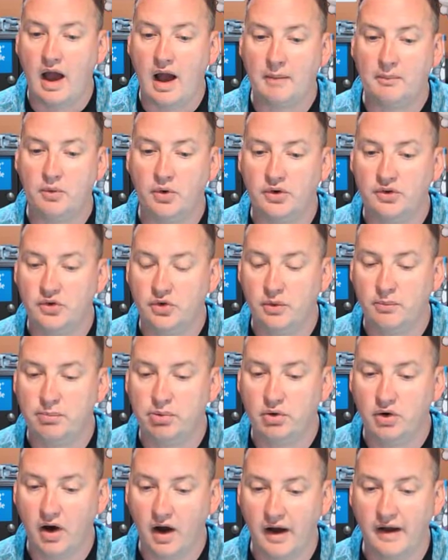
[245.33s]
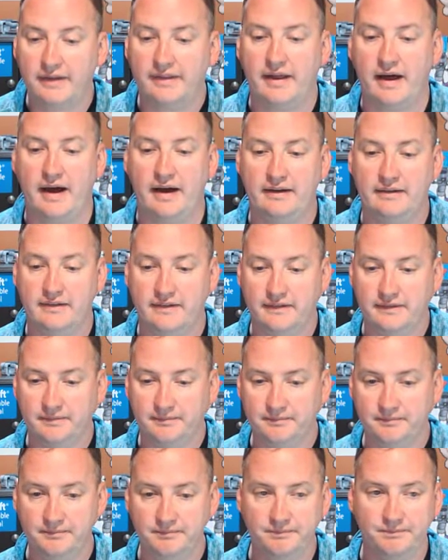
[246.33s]
I'm going to apply that.
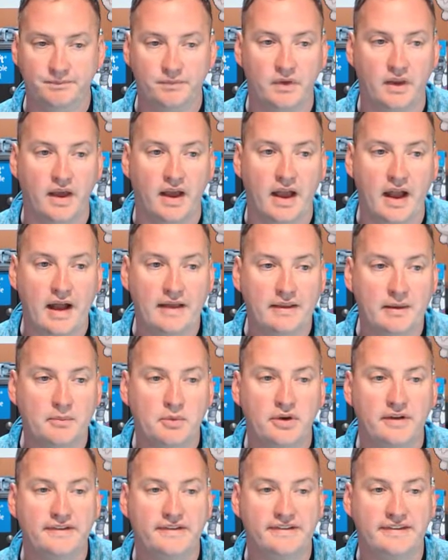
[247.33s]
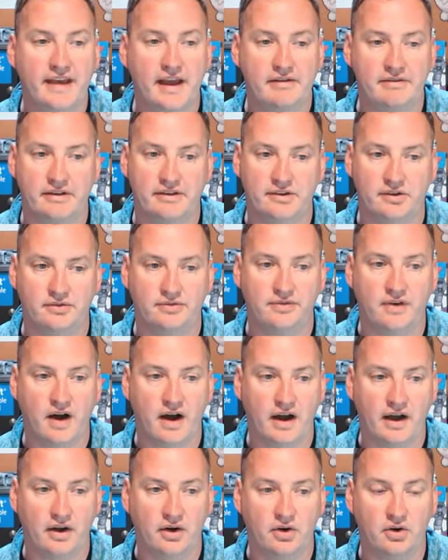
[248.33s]
And I'm going to save it. So
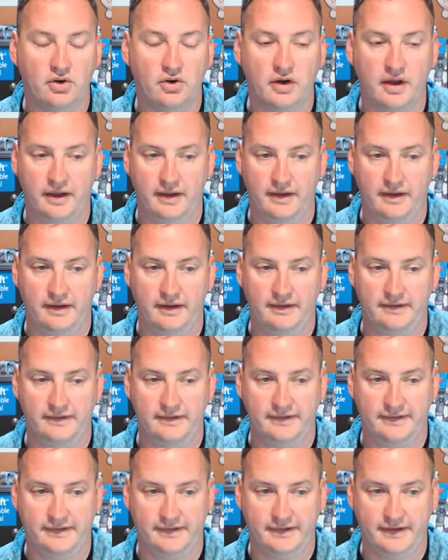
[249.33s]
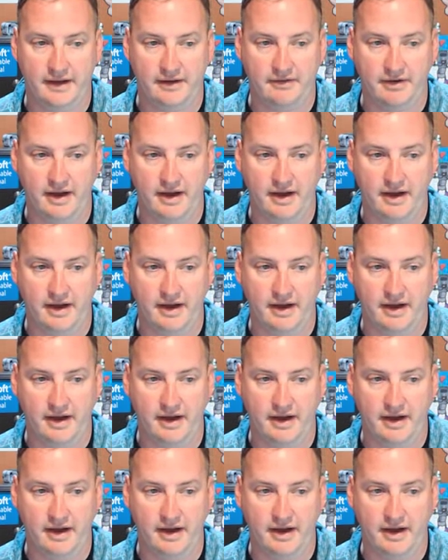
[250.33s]
file and save